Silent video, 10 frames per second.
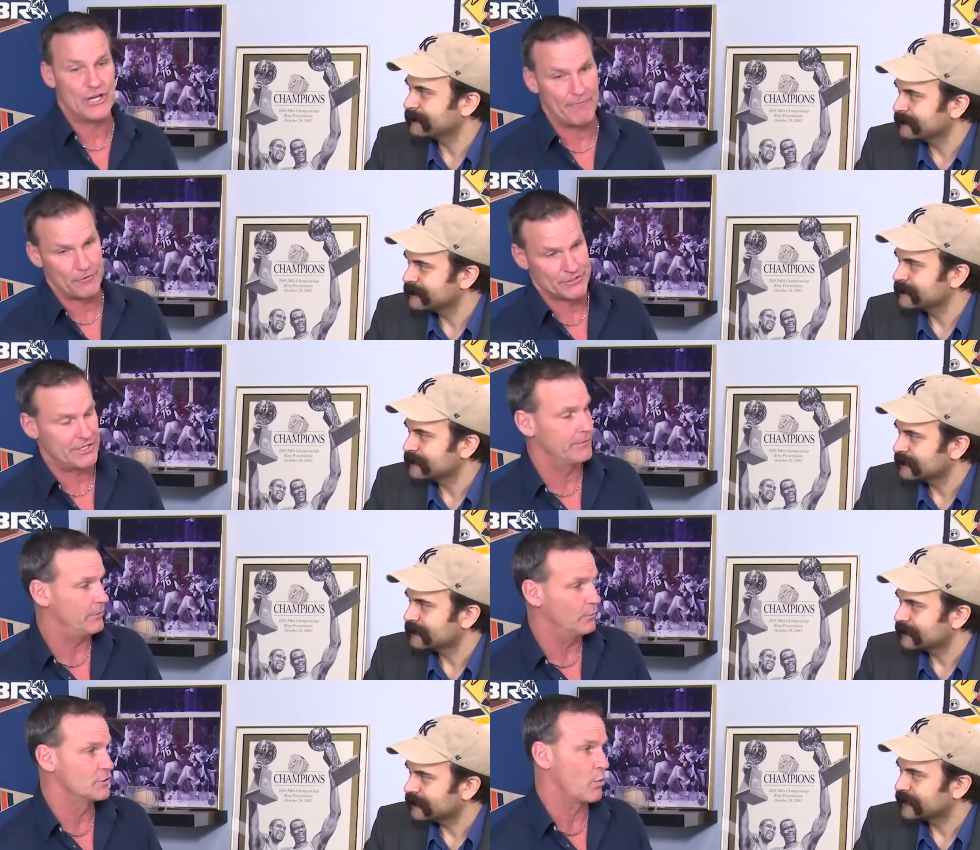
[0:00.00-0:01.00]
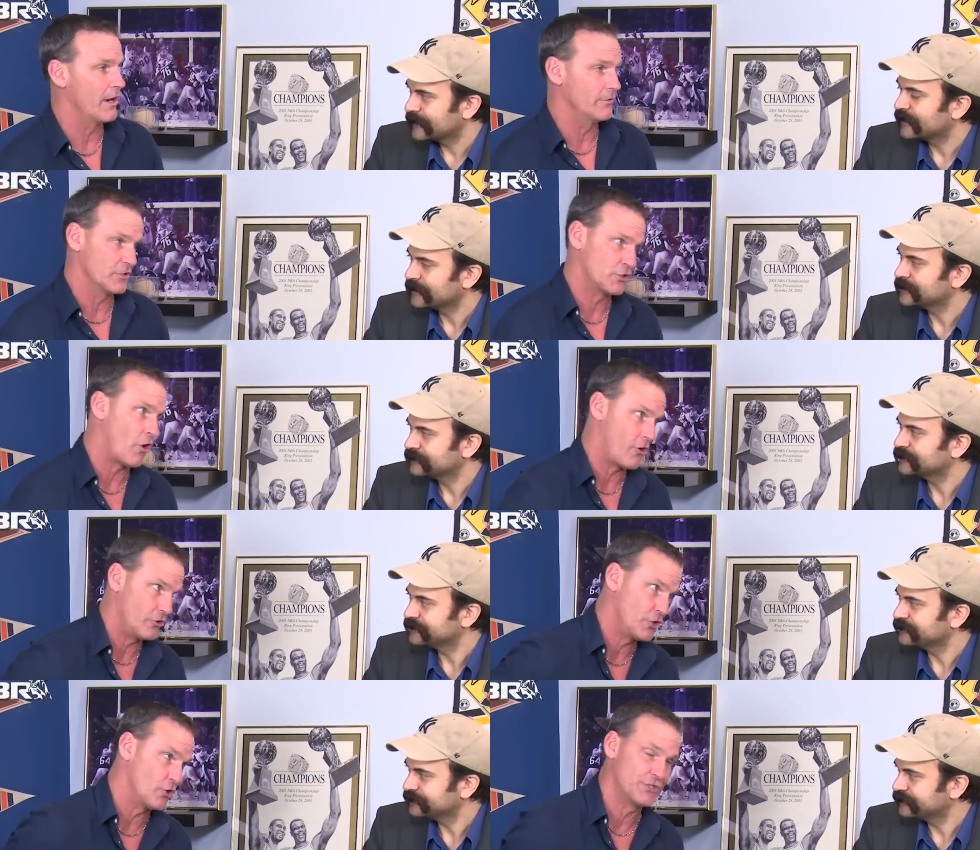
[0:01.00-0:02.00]
Speaker 1: Jefferson was wearing the
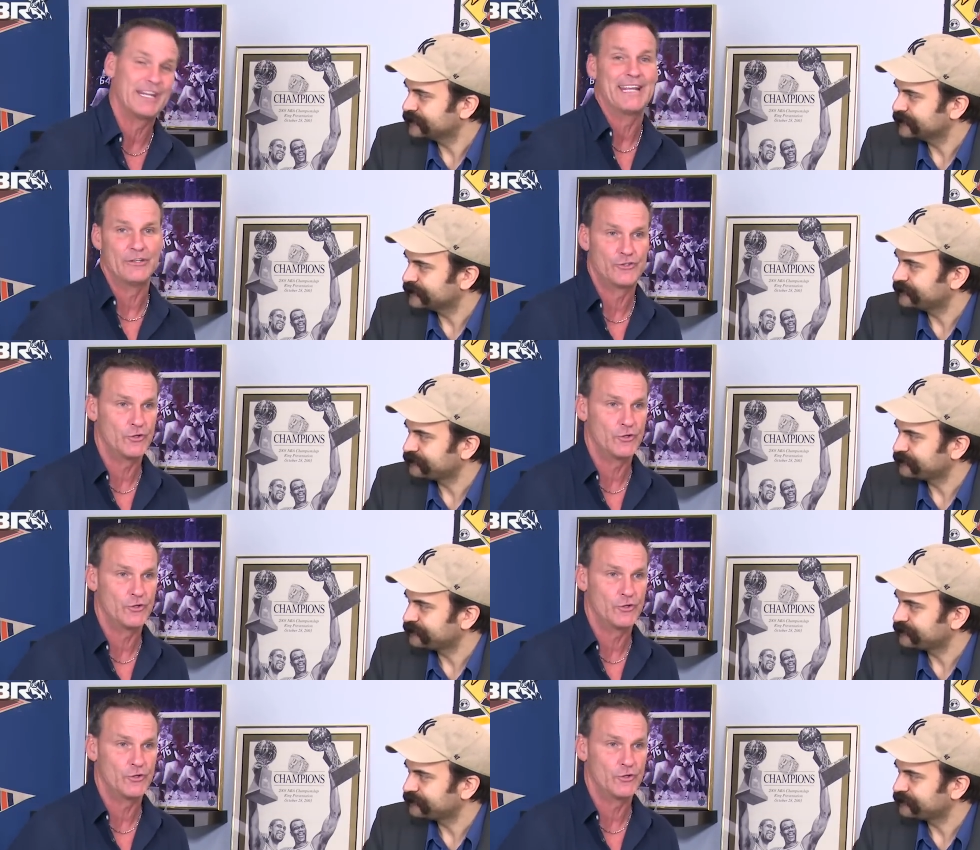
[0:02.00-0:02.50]
starter jersey in